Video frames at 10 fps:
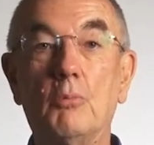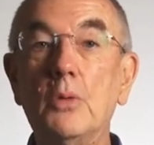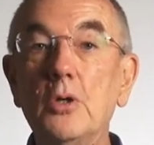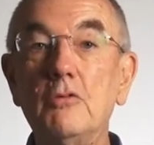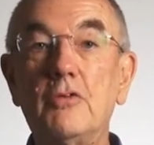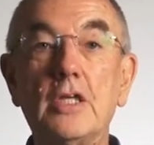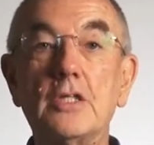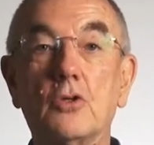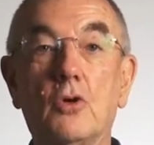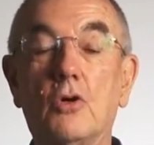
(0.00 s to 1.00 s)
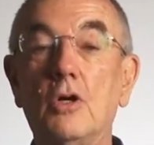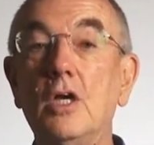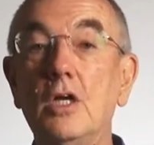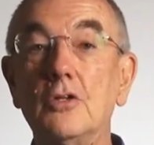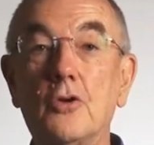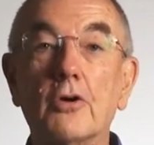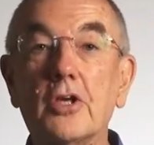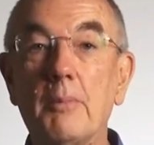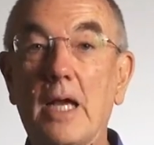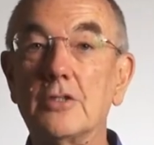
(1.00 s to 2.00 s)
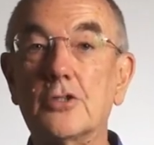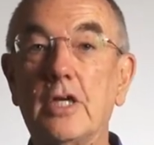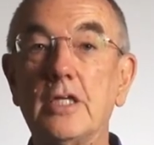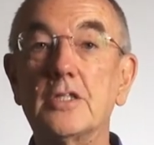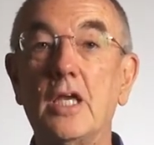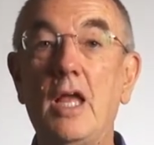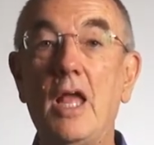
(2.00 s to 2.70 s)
movies or documentaries.